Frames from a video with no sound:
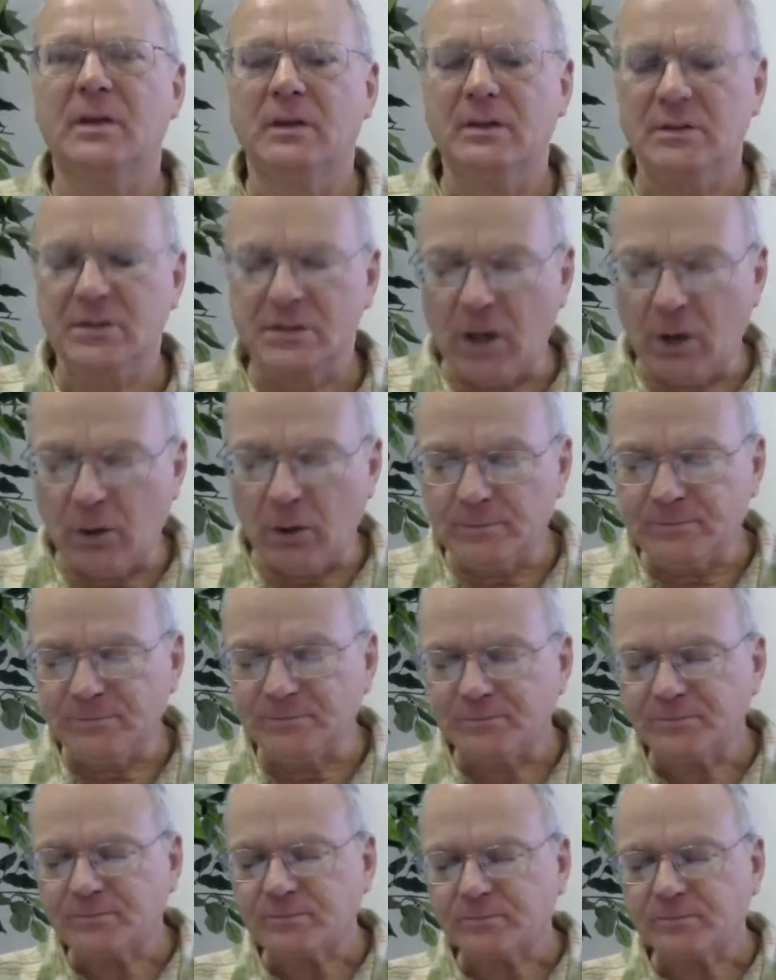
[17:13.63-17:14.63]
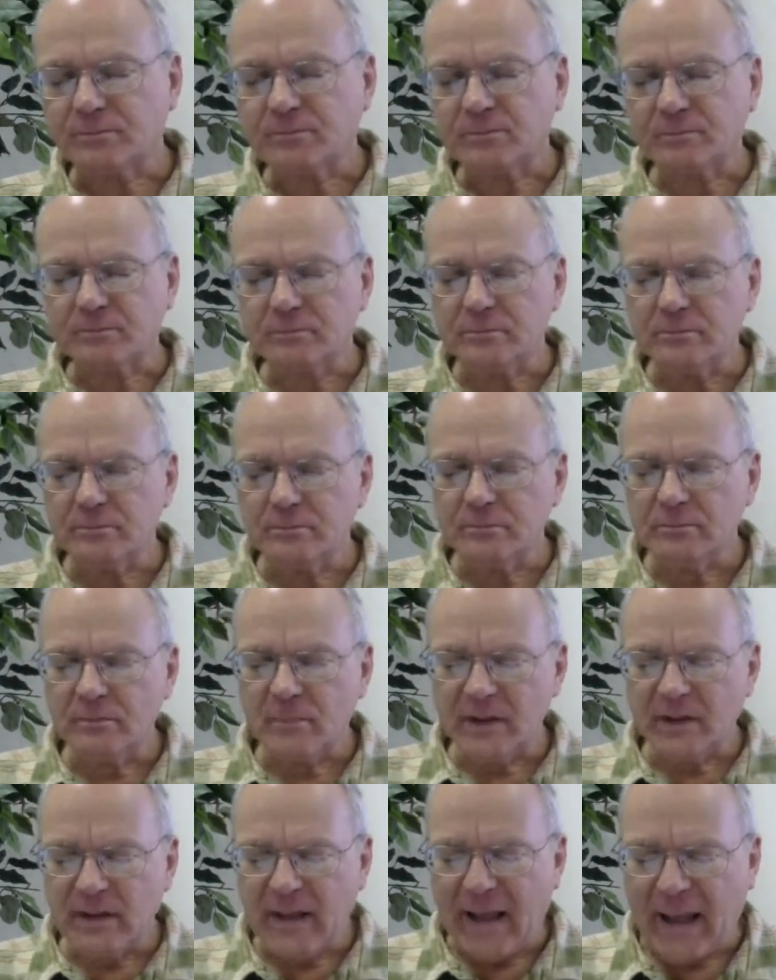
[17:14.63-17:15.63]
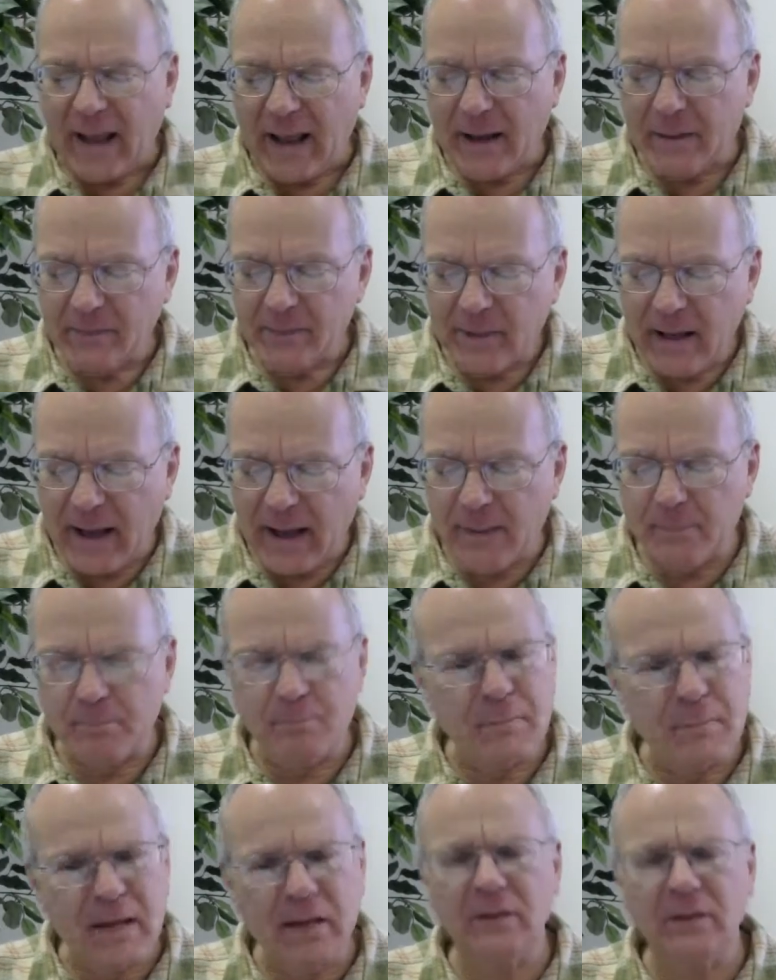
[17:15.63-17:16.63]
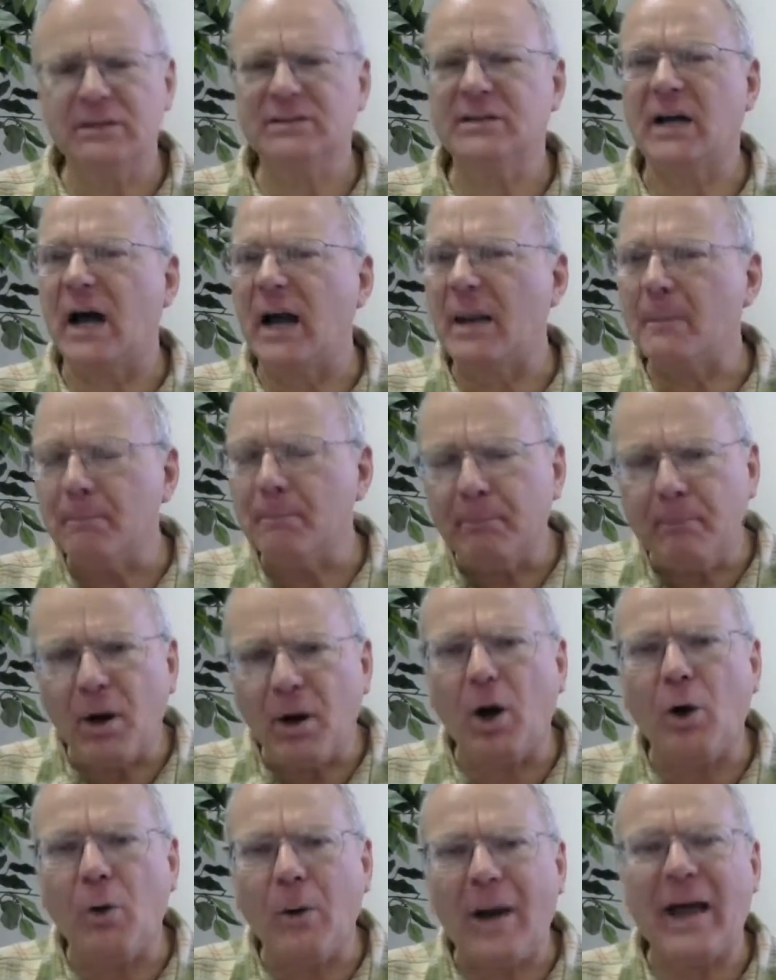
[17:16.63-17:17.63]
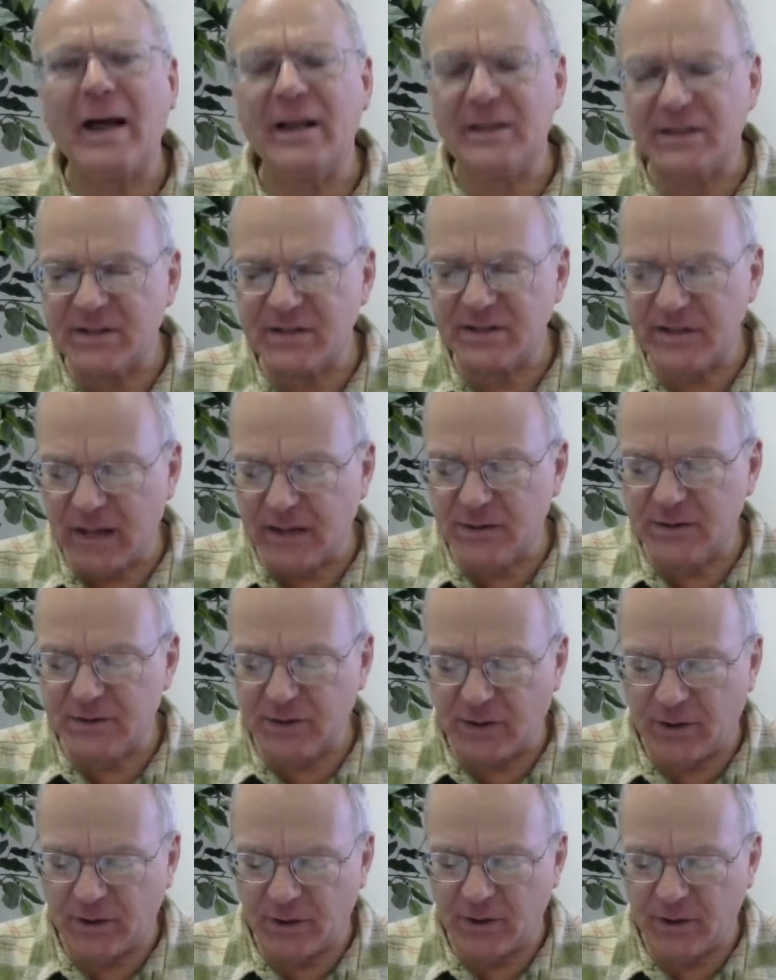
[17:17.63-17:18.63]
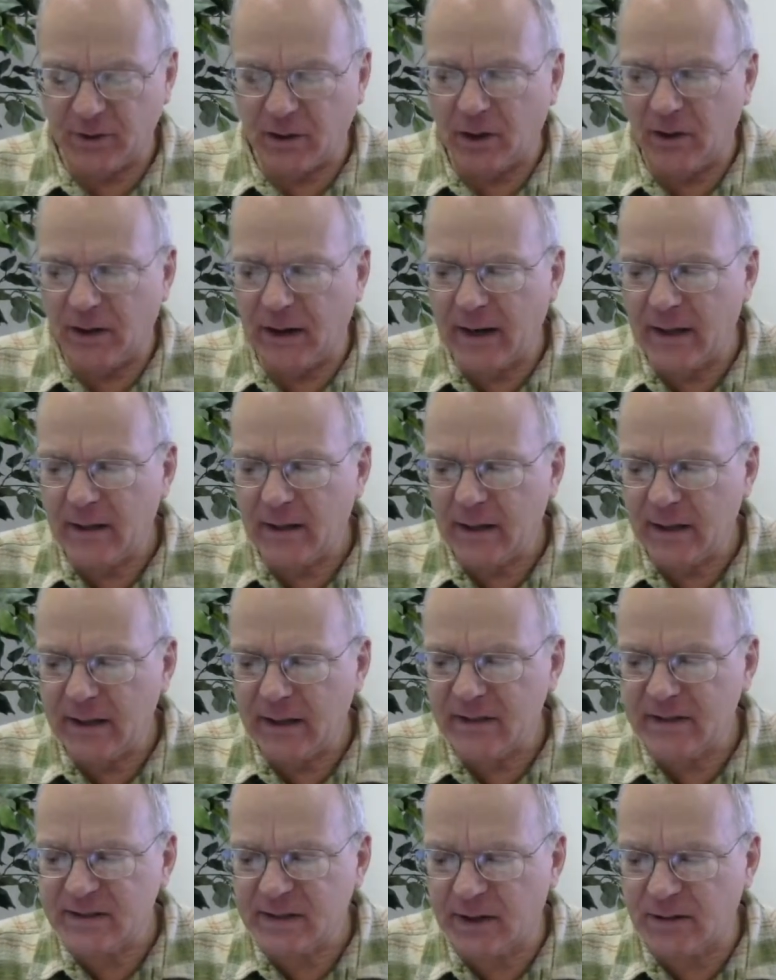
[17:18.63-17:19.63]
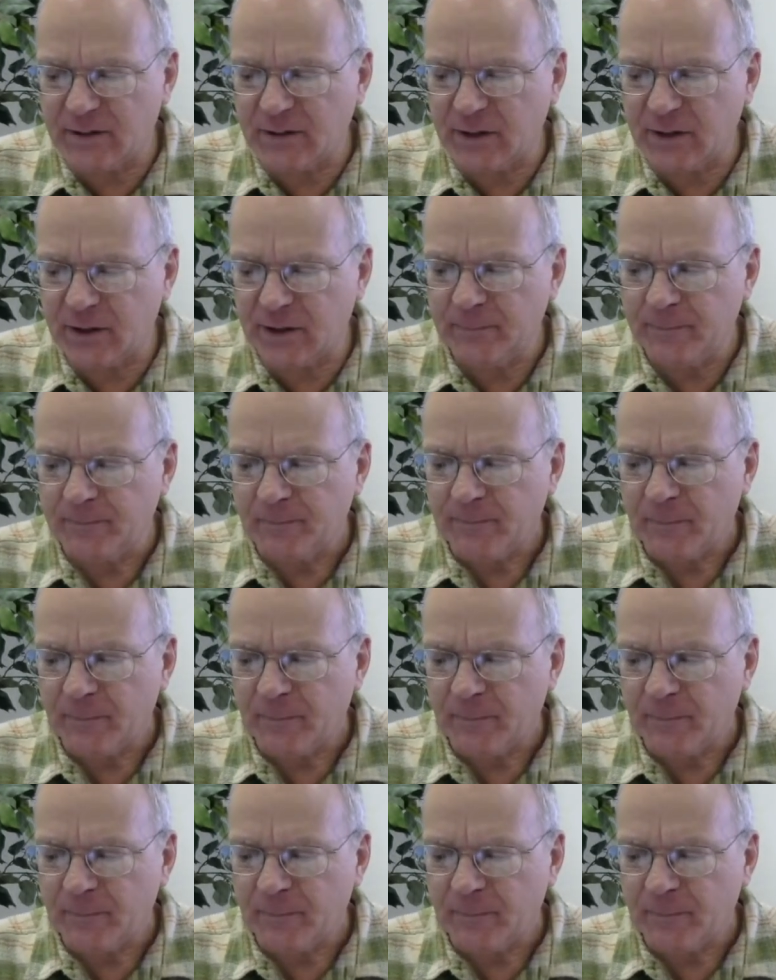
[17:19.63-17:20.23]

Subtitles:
So at mealtime, Boaz said to her, all right? And he said to her,